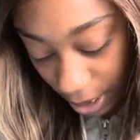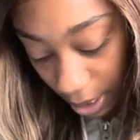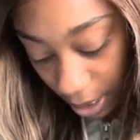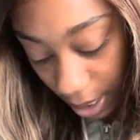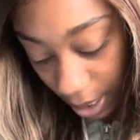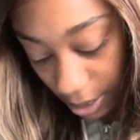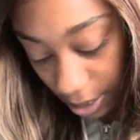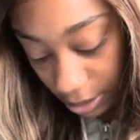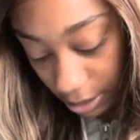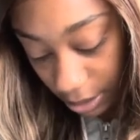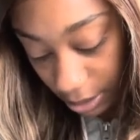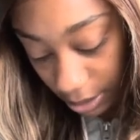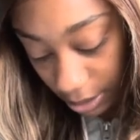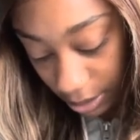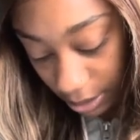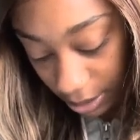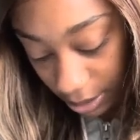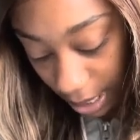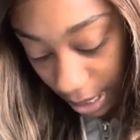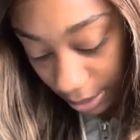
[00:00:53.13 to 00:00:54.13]
And
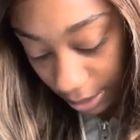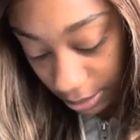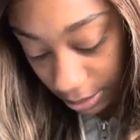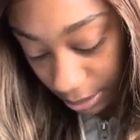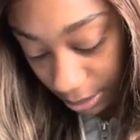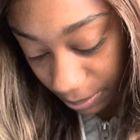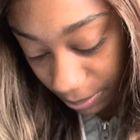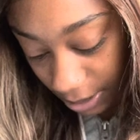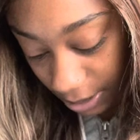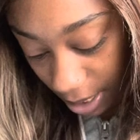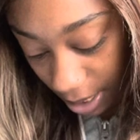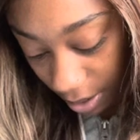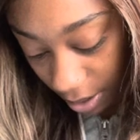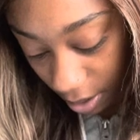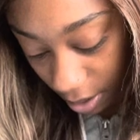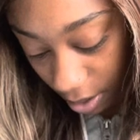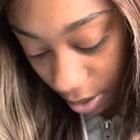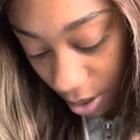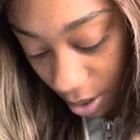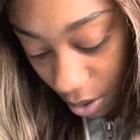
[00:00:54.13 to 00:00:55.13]
Jesus asked him, saying,
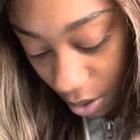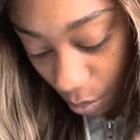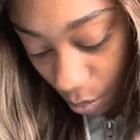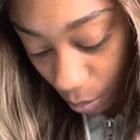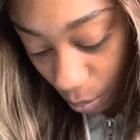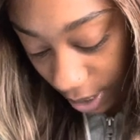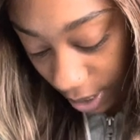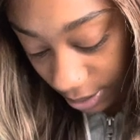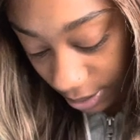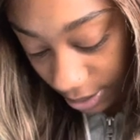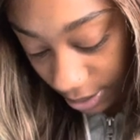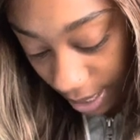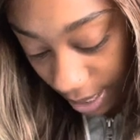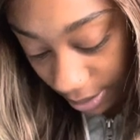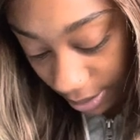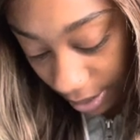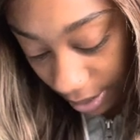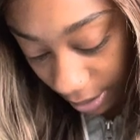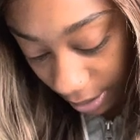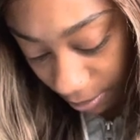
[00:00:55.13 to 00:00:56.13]
What is thy
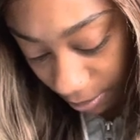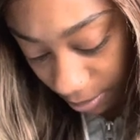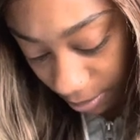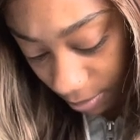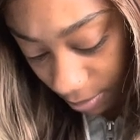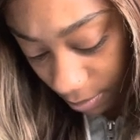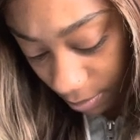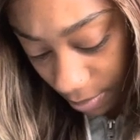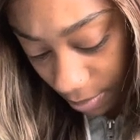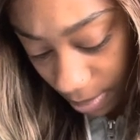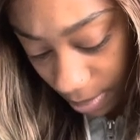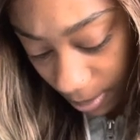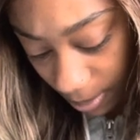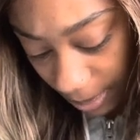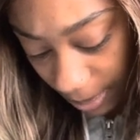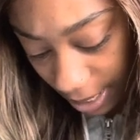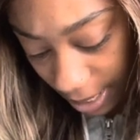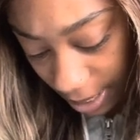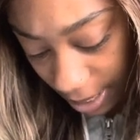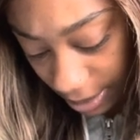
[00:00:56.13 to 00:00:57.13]
name?
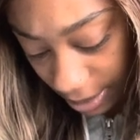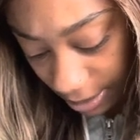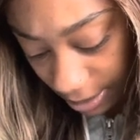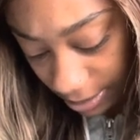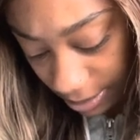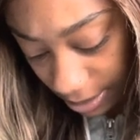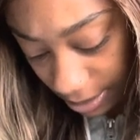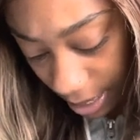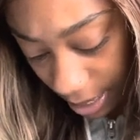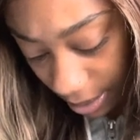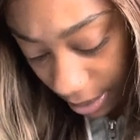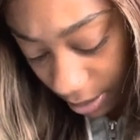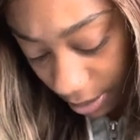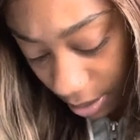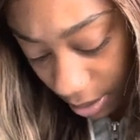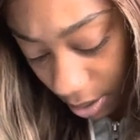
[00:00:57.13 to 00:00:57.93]
And he said,